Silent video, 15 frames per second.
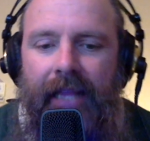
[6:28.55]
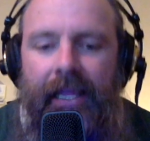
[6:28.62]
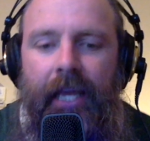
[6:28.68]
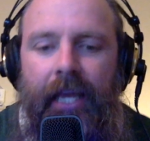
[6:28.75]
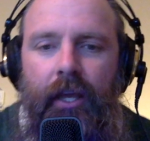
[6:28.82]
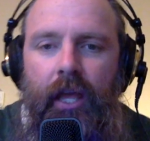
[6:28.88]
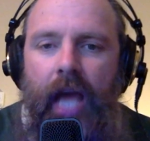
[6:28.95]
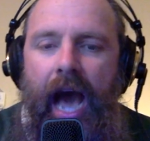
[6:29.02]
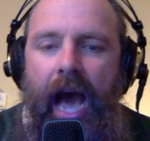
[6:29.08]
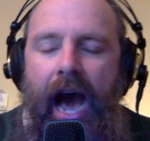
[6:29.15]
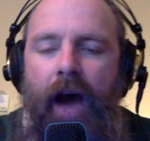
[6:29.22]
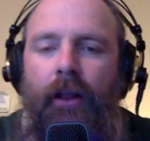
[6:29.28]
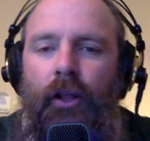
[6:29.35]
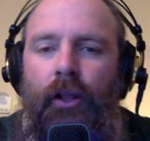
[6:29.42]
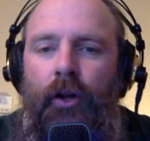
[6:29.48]
Like,
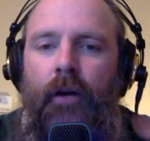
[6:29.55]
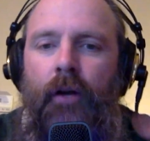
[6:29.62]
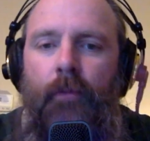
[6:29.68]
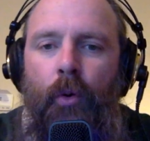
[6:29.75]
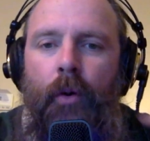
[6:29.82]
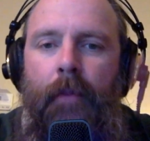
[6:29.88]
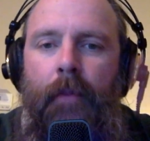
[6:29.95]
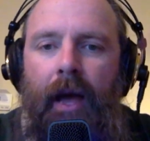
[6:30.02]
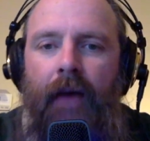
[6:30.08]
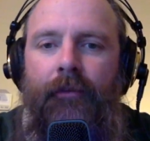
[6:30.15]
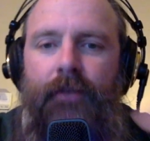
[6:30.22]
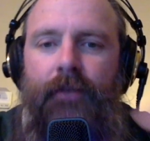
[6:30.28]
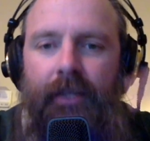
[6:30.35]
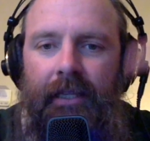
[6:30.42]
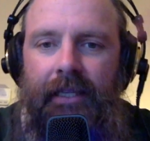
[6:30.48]
I learn more
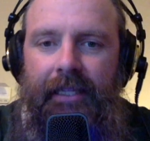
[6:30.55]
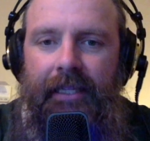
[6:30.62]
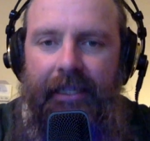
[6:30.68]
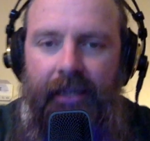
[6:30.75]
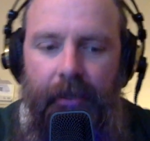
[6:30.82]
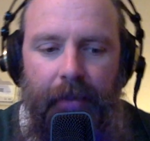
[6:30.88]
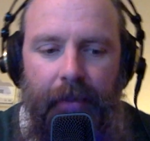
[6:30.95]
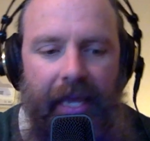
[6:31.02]
about to the lead up.